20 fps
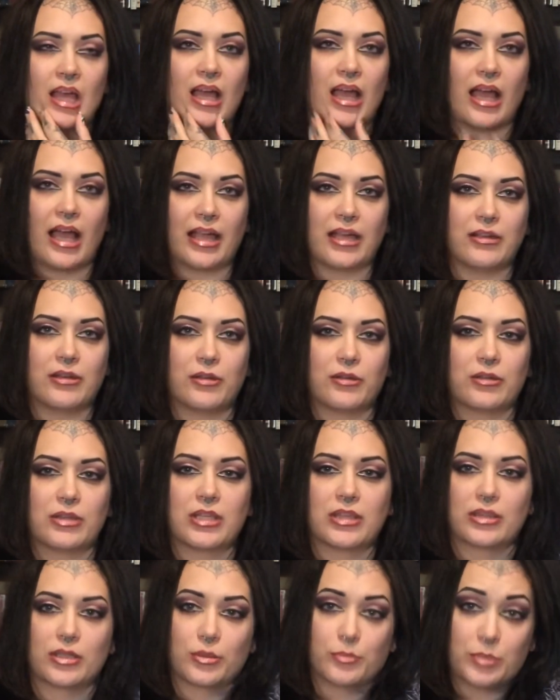I know
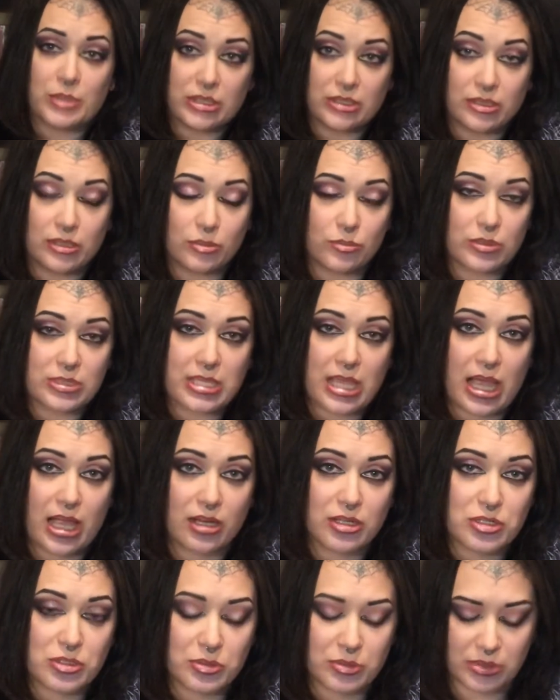that their building was
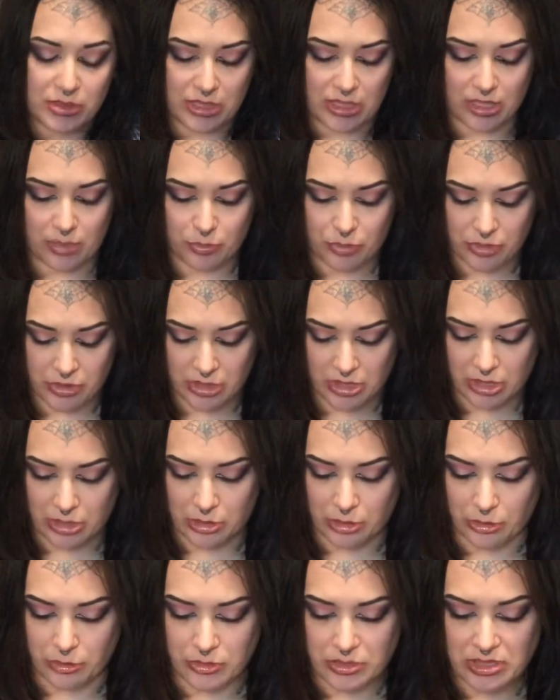actually pretty
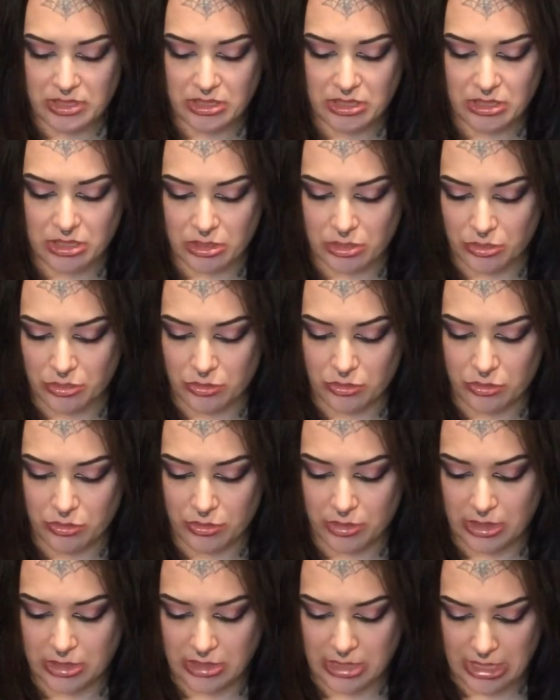close to
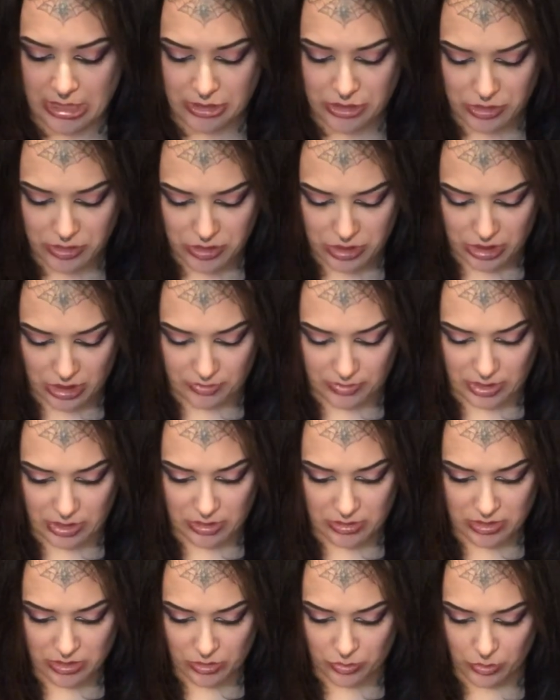a tattoo shop I
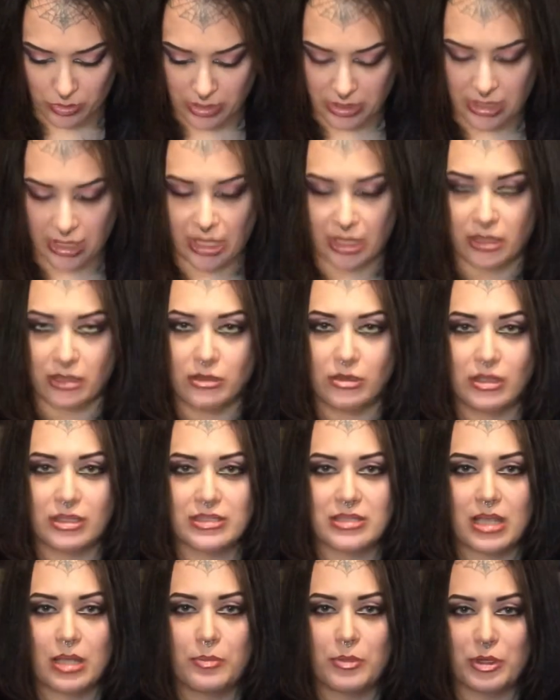used to work at a long
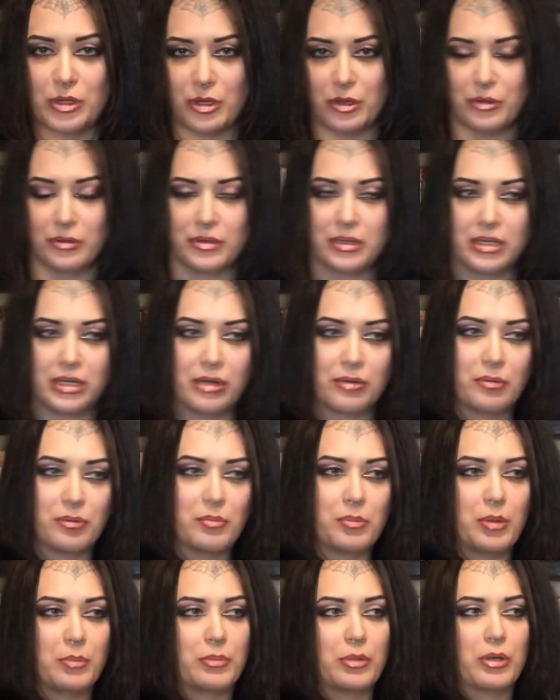time ago, and I
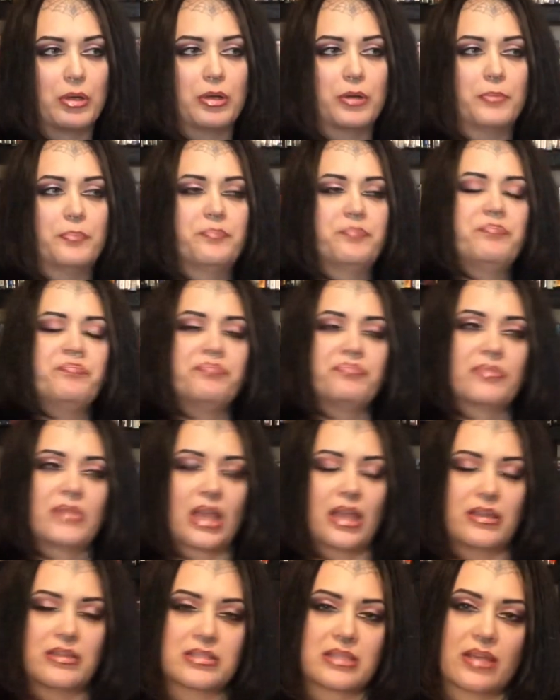remember
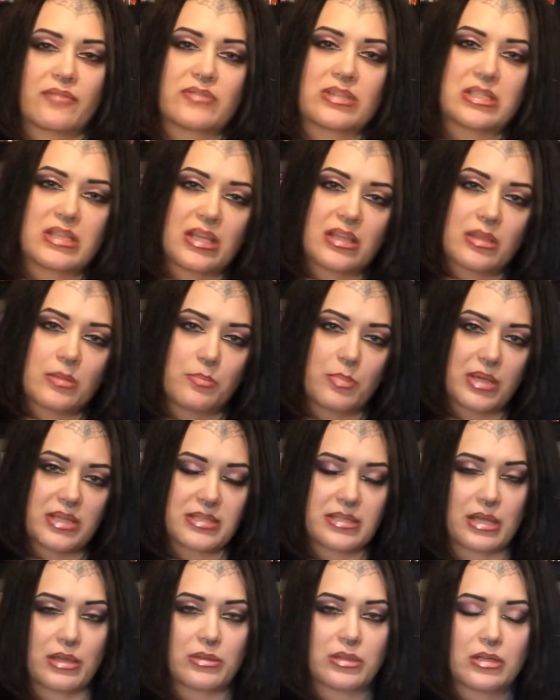I used to have to take the
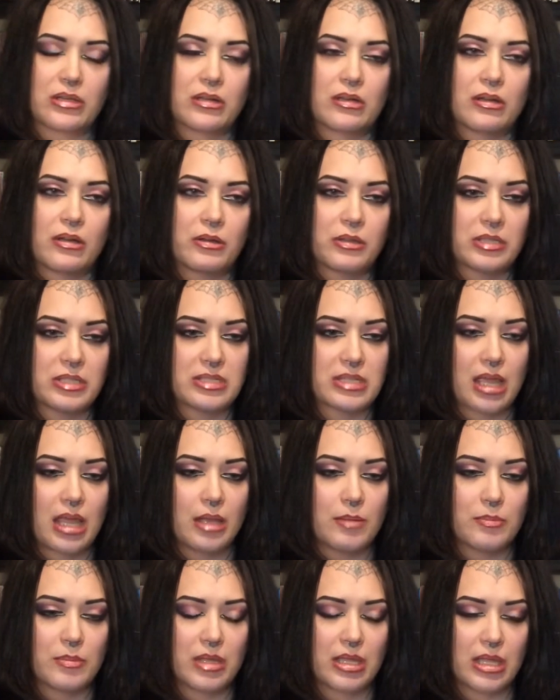bus out there all the
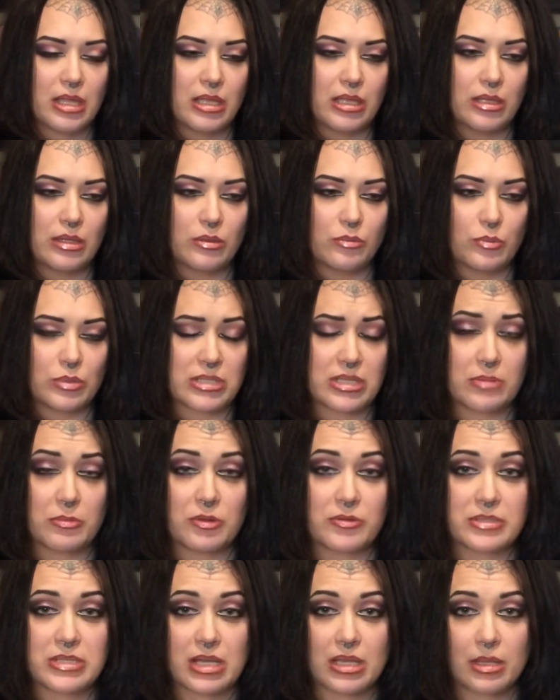time and one time I
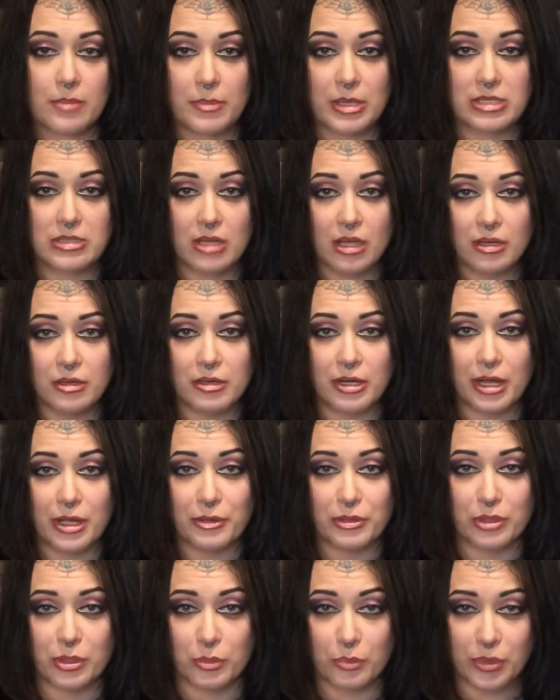was taking my daughter
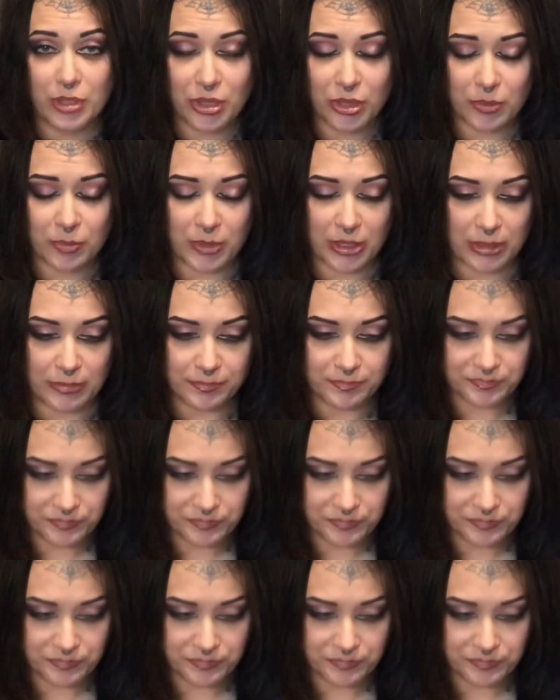out there with me